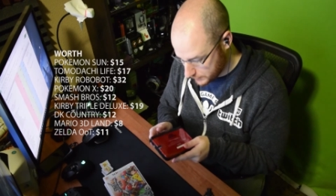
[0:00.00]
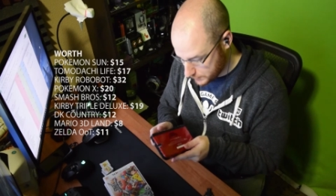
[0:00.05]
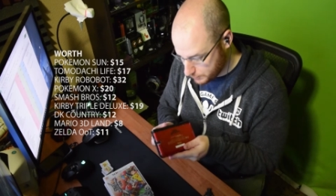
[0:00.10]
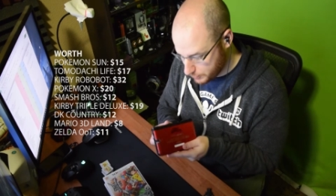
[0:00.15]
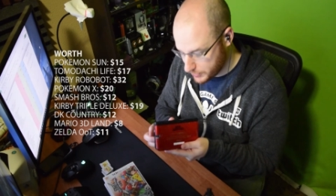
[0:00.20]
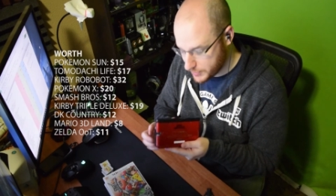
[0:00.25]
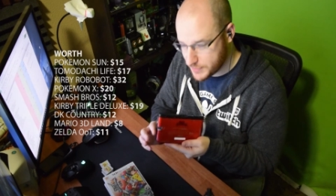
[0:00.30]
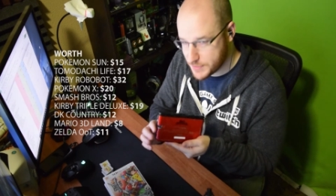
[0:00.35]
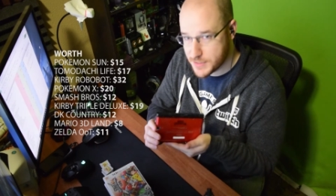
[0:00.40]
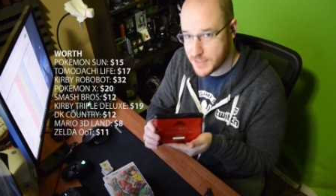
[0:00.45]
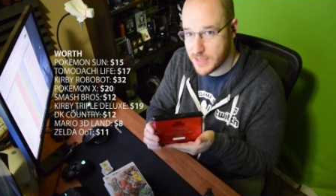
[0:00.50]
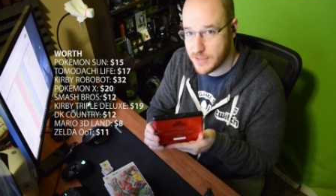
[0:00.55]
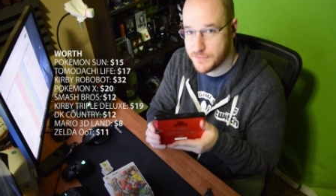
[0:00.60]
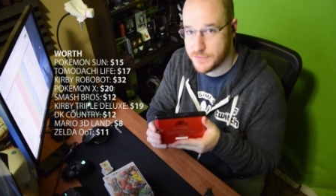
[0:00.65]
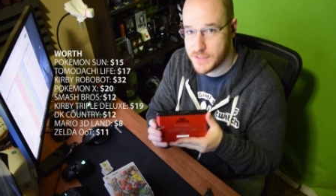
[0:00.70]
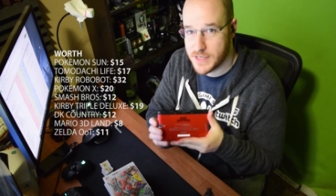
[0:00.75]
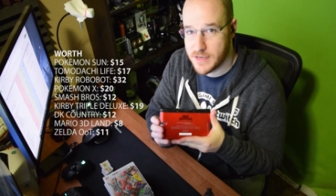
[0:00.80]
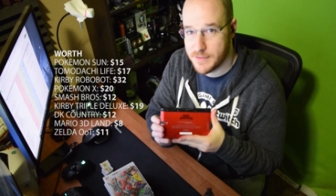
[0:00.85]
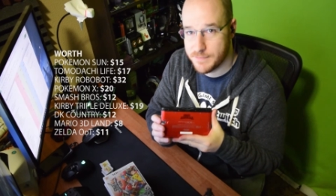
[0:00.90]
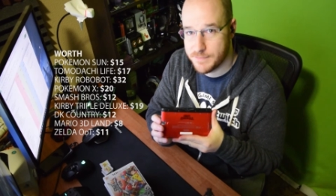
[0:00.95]
it's pretty
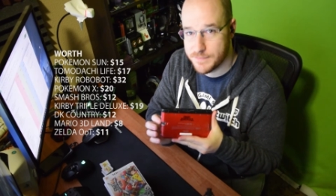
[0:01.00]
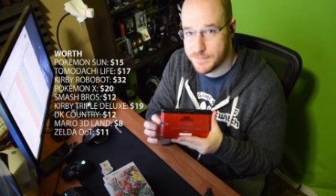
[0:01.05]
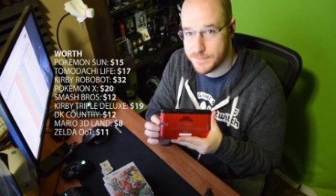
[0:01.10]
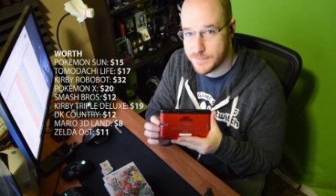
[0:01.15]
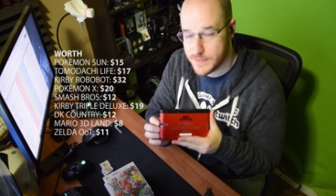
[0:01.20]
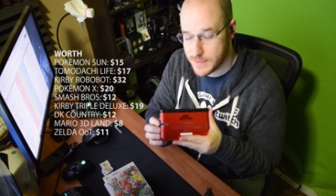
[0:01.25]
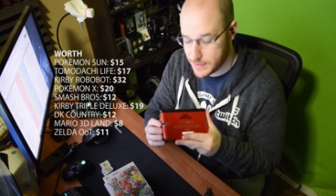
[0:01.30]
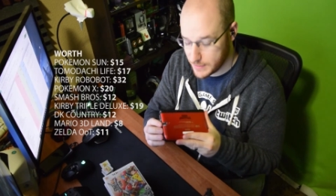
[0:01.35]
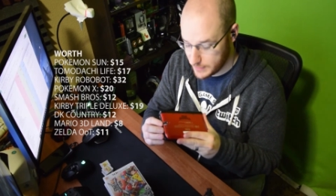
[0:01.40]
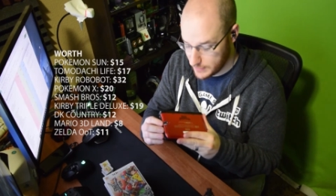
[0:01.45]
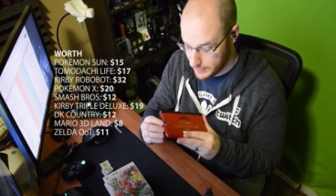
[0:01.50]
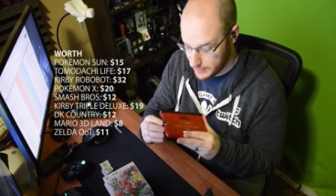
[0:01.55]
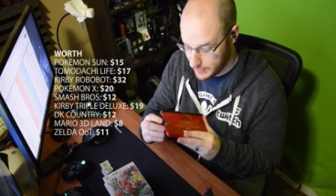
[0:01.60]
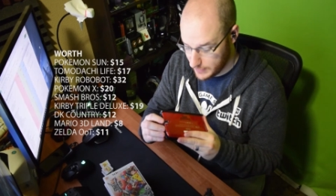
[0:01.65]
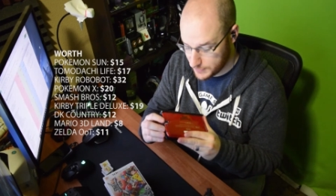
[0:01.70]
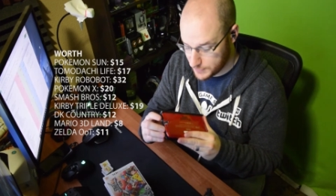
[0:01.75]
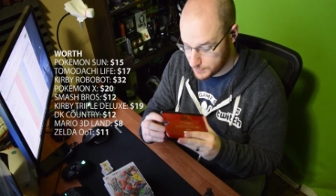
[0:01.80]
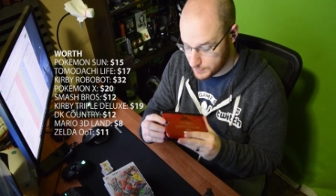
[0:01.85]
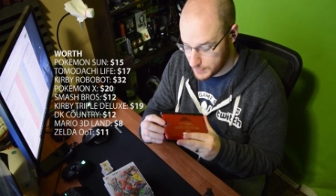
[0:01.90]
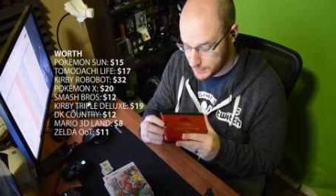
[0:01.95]
scuffed up.
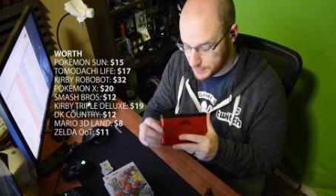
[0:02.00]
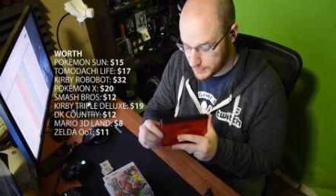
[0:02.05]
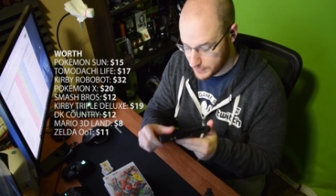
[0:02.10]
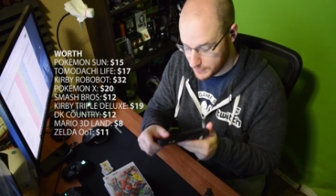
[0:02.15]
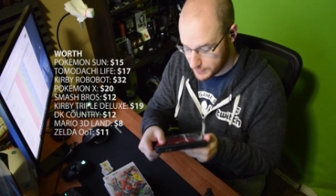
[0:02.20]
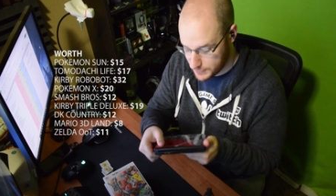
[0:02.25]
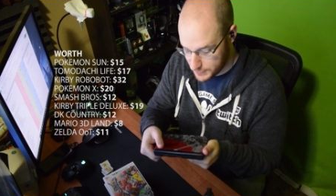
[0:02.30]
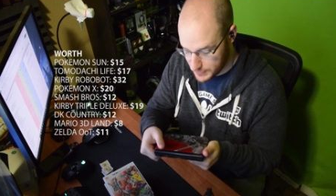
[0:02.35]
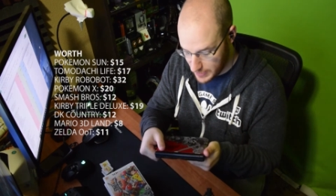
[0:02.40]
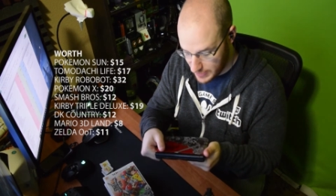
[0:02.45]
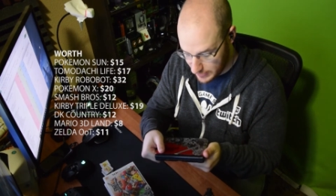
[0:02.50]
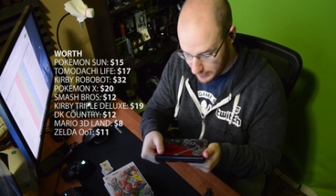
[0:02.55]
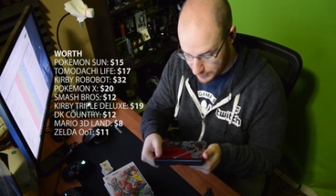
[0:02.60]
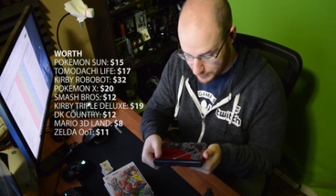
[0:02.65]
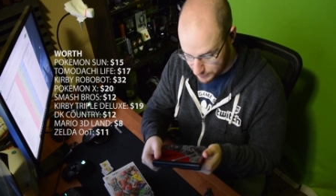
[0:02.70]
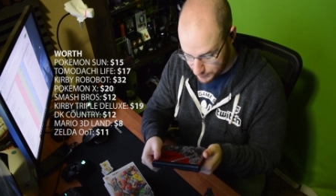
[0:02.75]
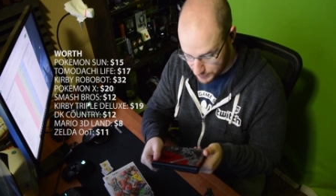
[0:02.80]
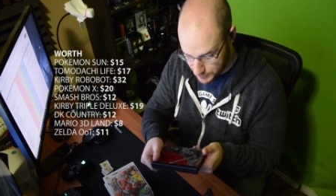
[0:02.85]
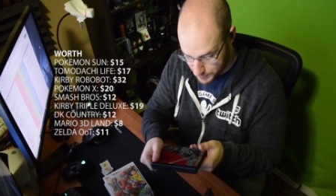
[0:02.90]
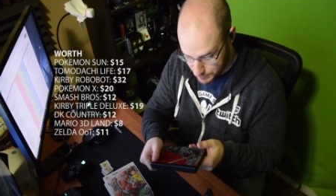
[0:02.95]
It's missing the
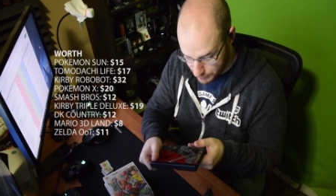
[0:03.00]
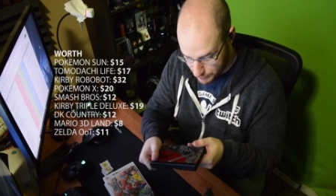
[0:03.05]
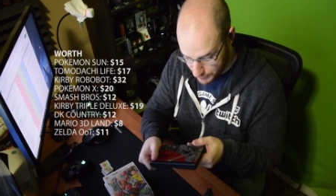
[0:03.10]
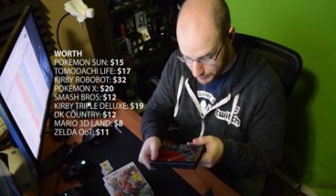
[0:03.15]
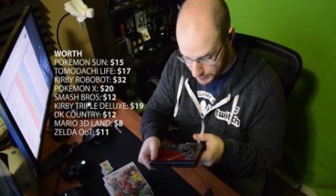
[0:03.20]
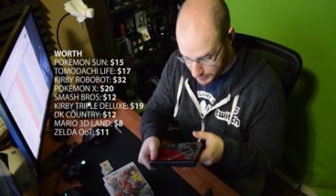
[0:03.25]
stylus, which is pretty